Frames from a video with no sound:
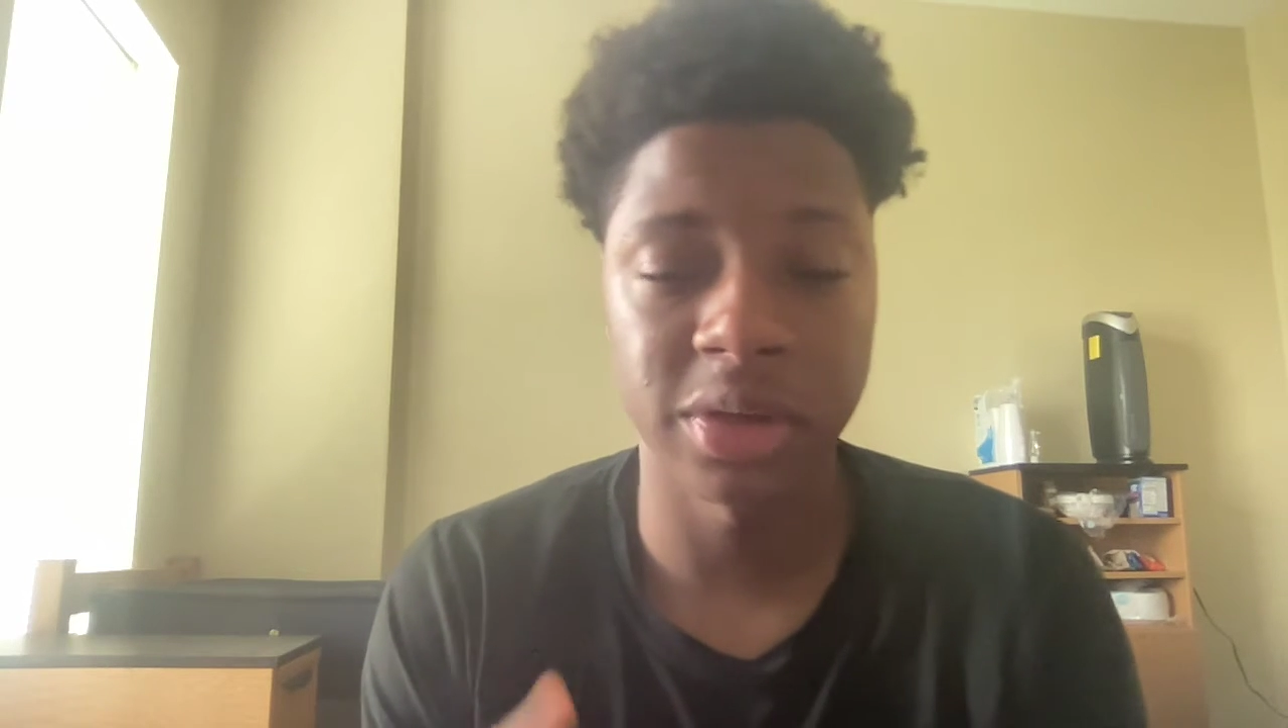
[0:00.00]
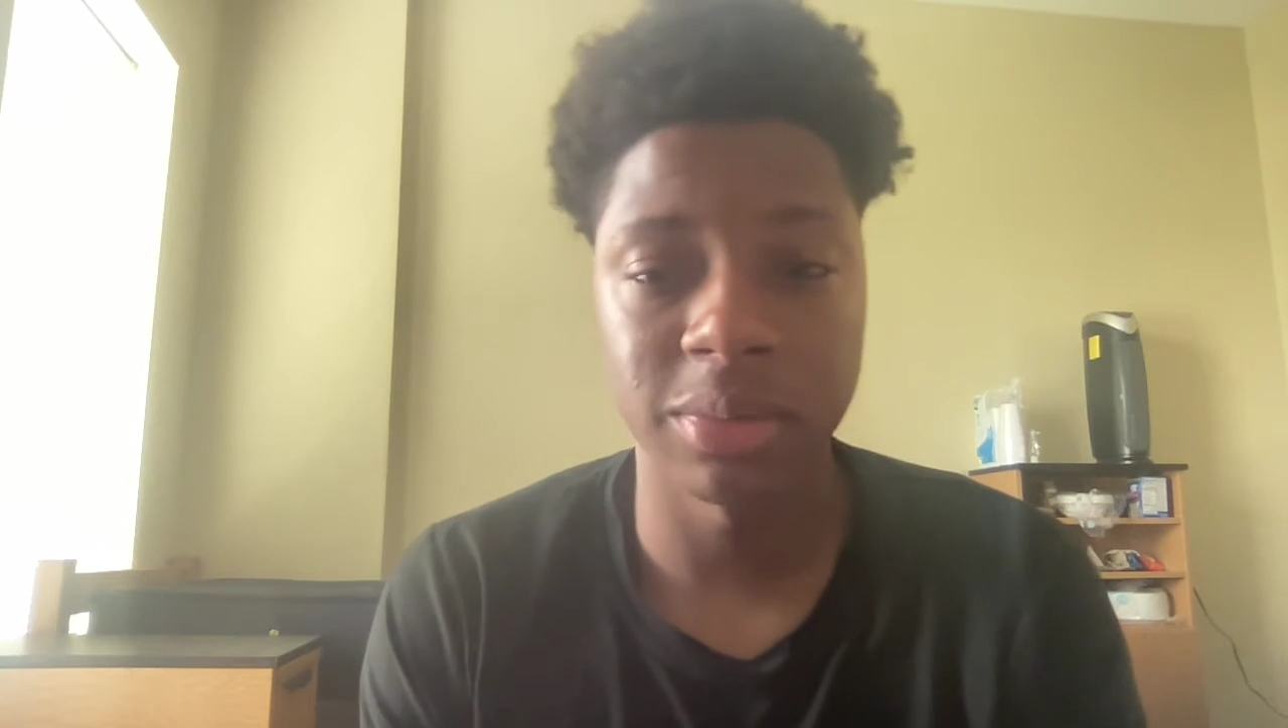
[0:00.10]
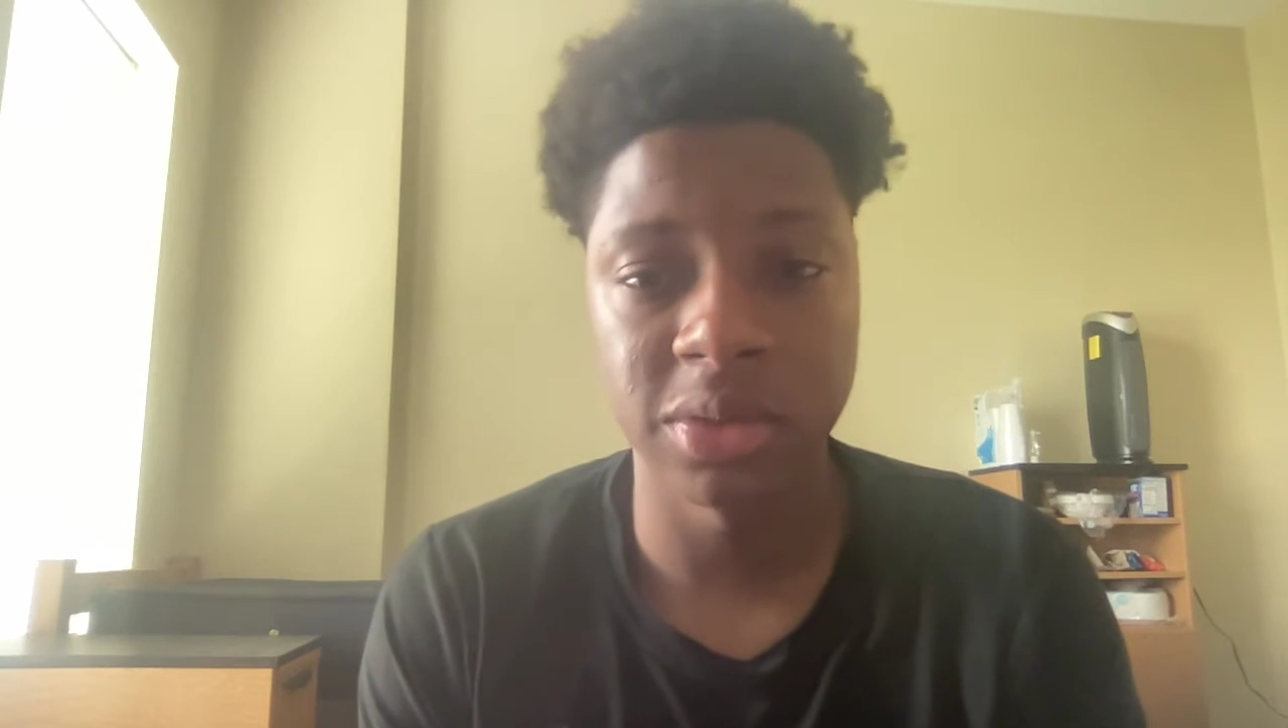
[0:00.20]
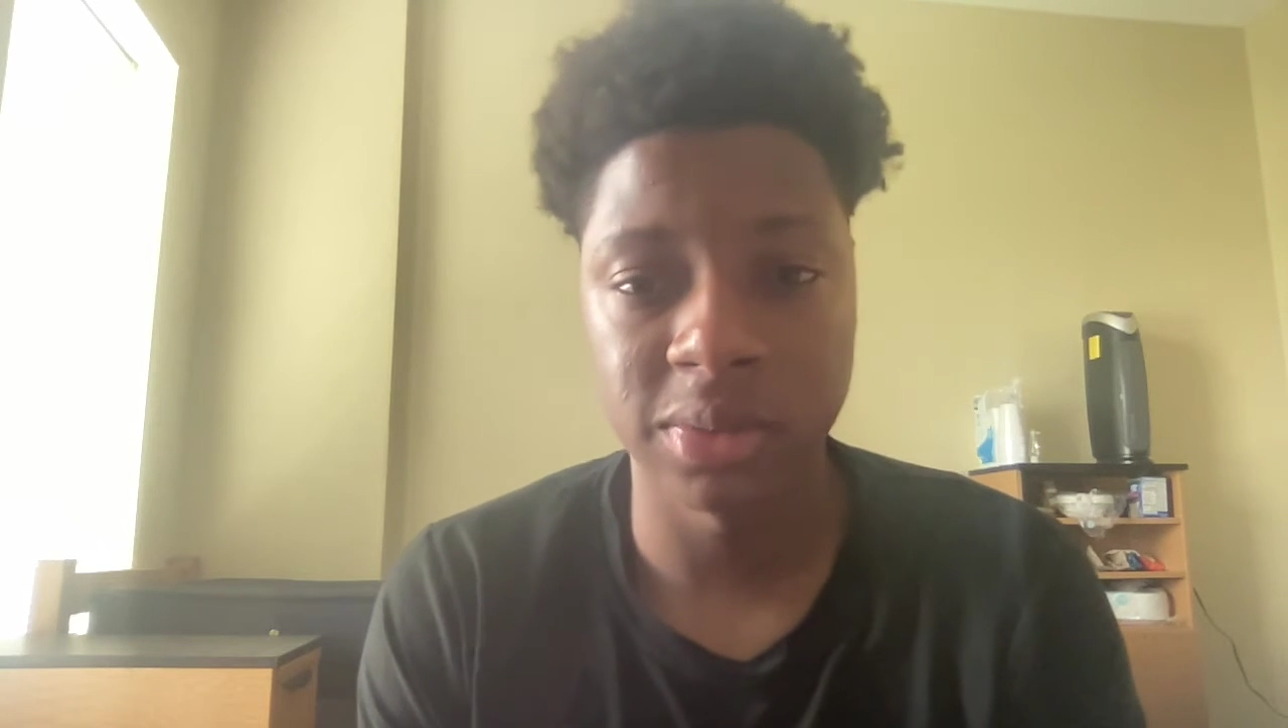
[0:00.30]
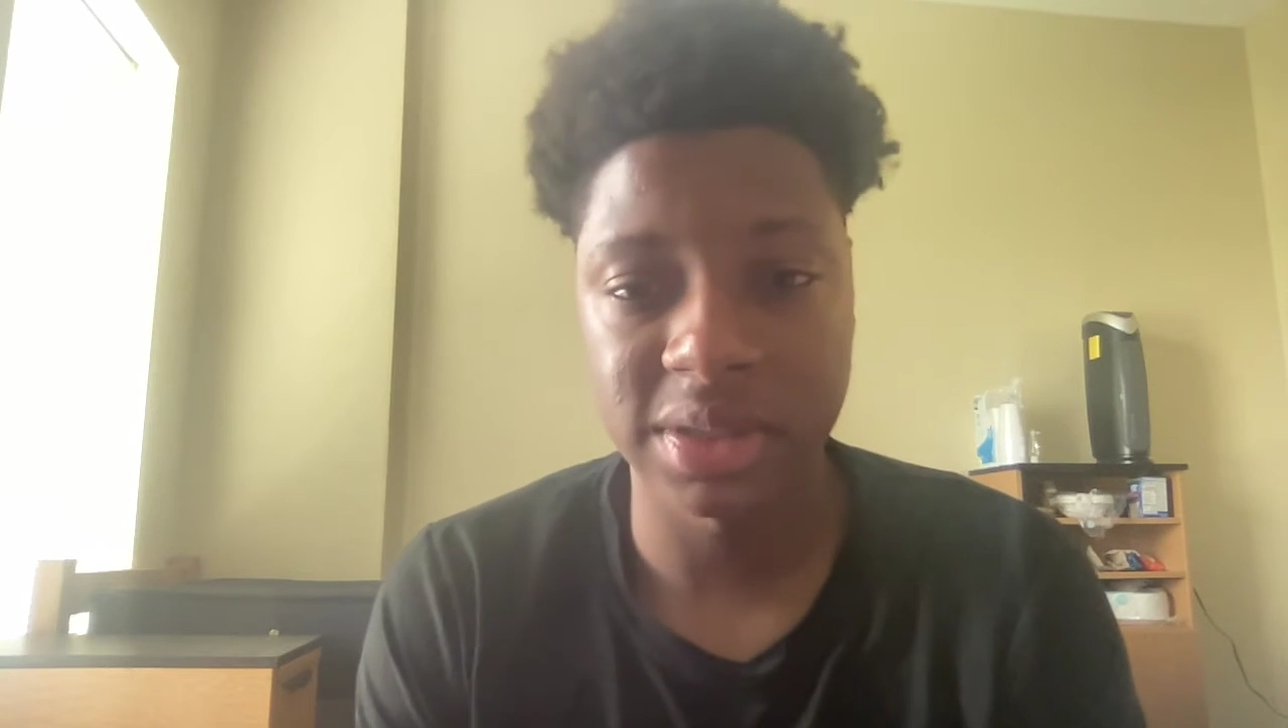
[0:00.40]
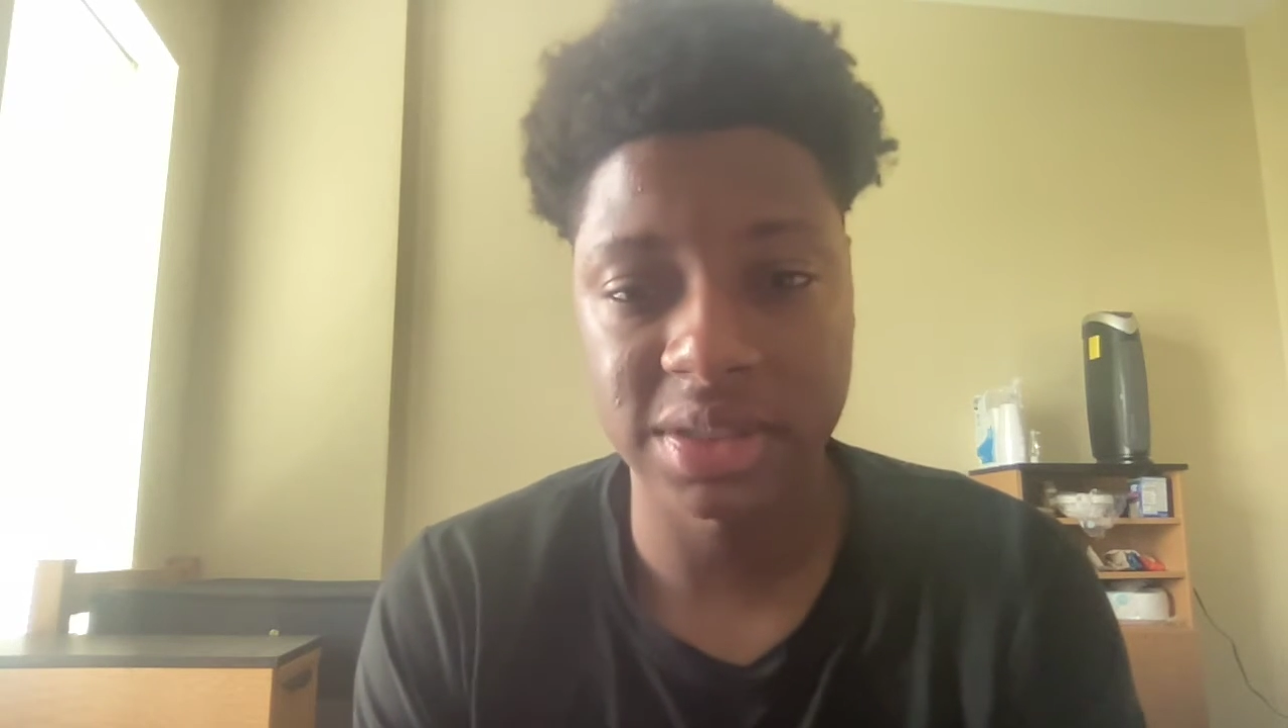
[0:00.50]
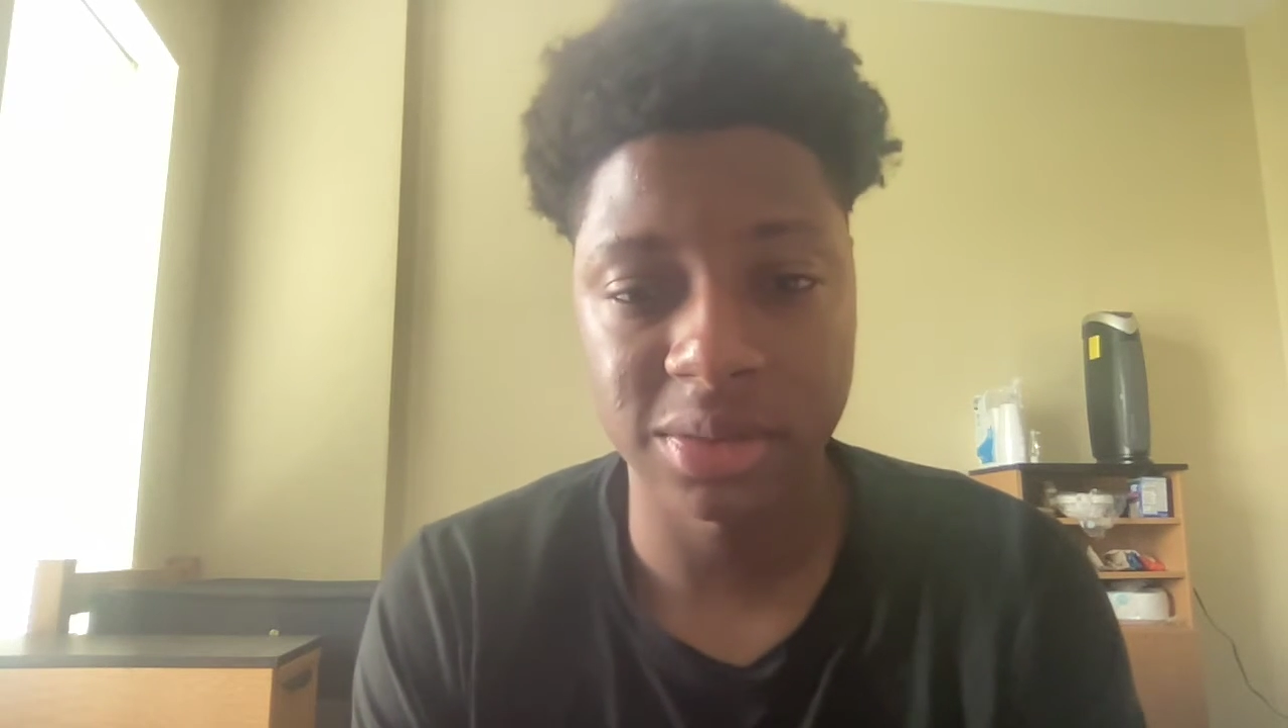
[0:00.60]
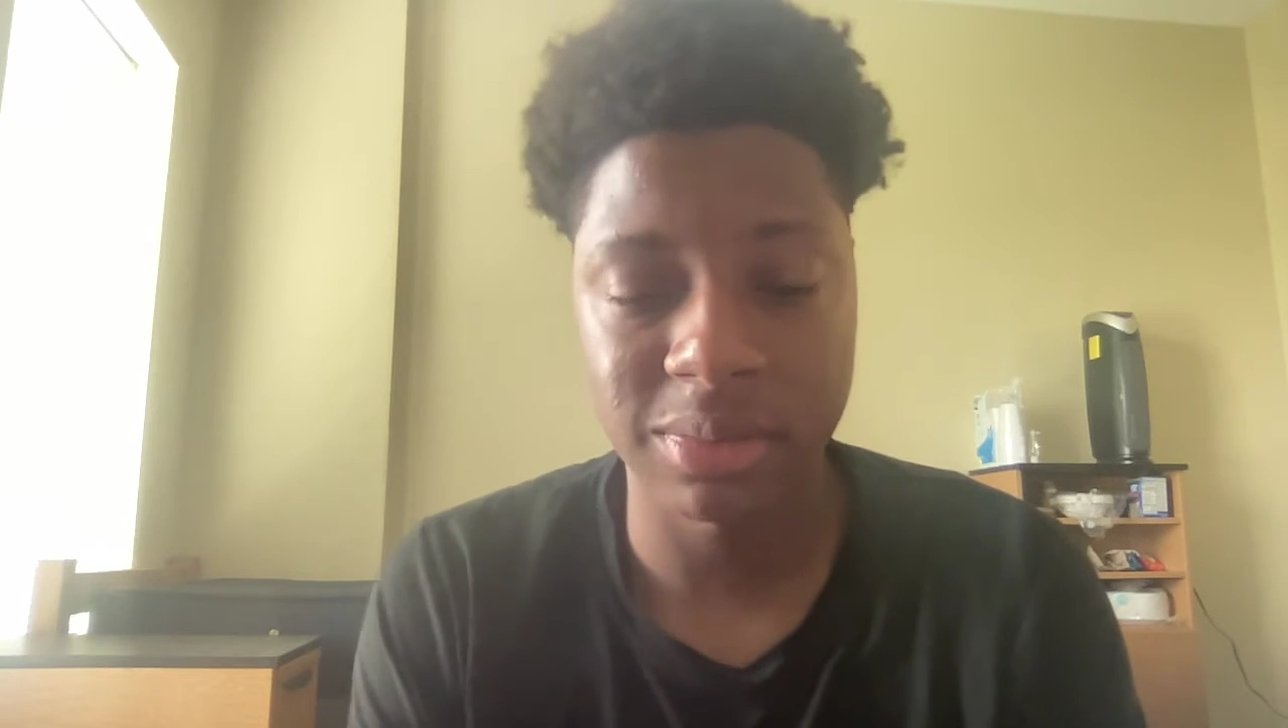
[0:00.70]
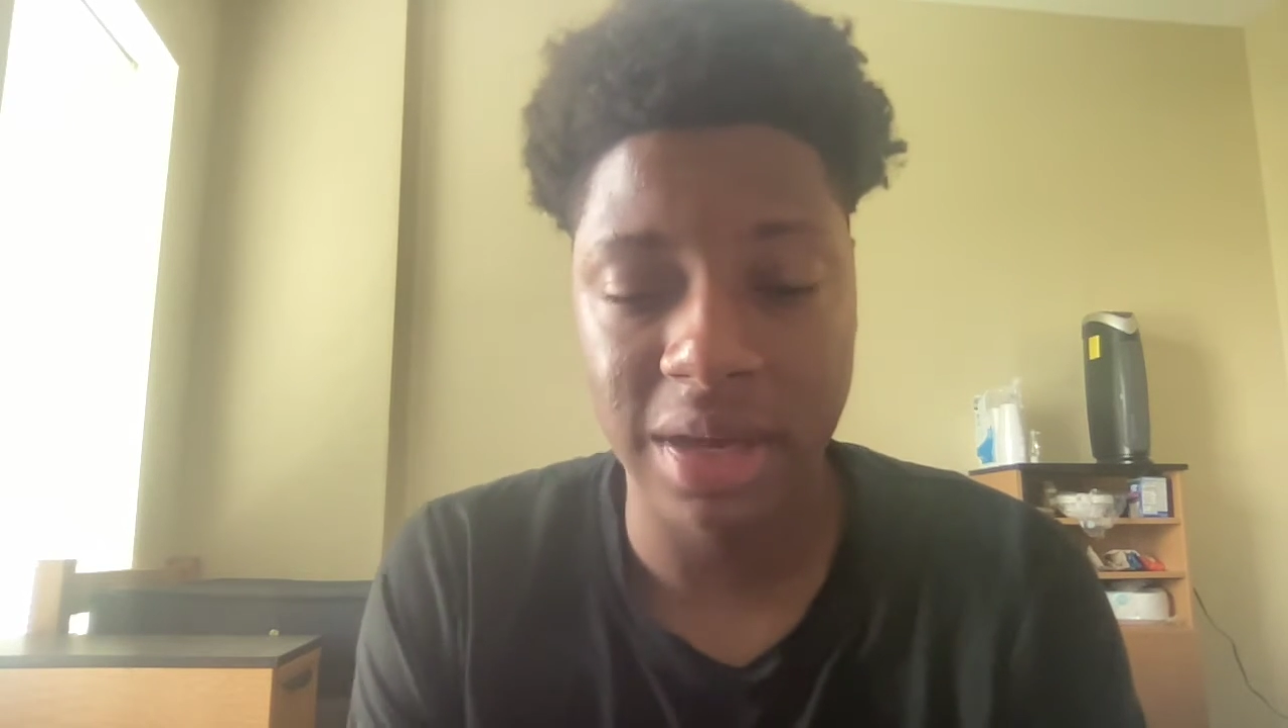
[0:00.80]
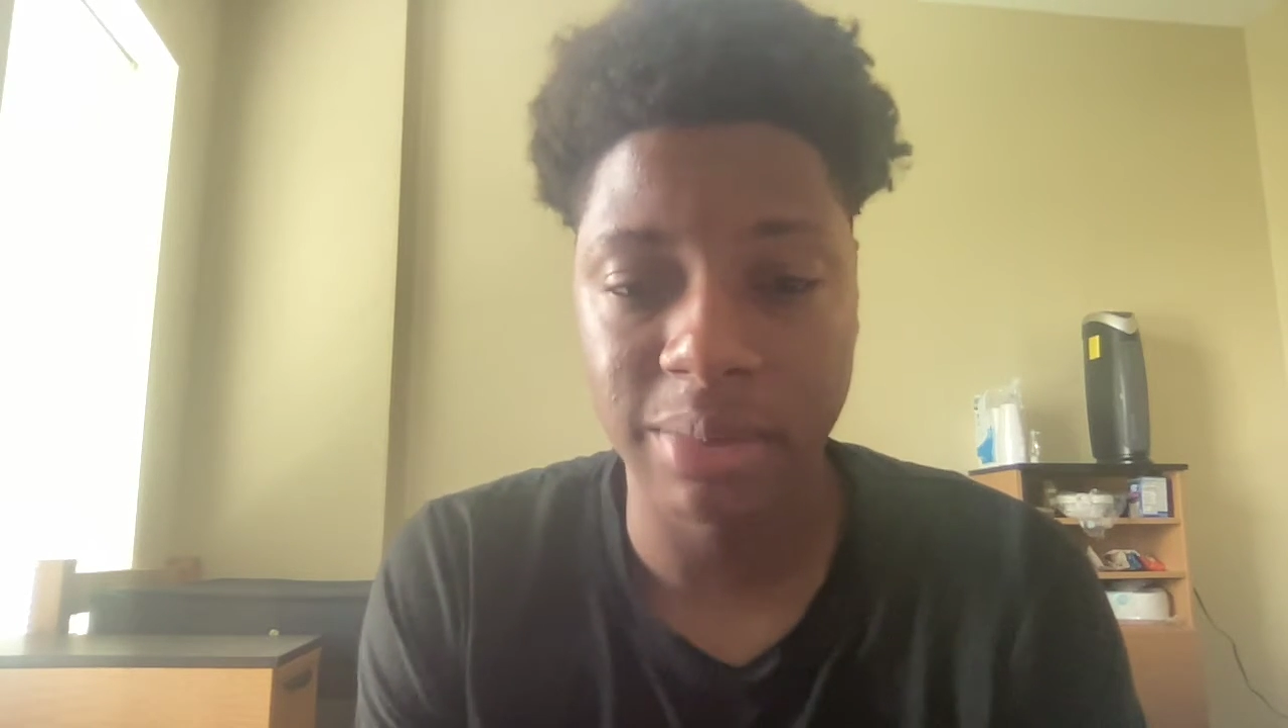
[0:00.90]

WSM.